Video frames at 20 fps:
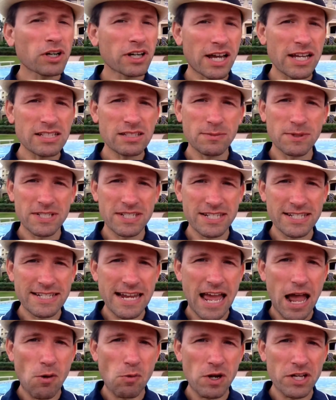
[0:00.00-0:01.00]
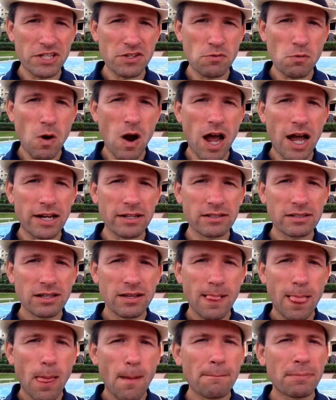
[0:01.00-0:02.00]
customers is not what you want,
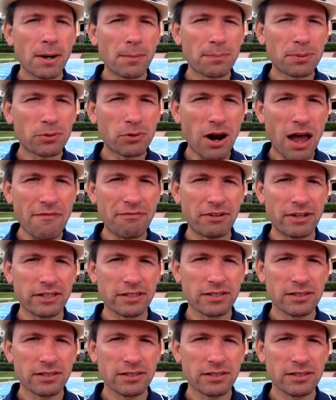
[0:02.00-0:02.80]
but profit.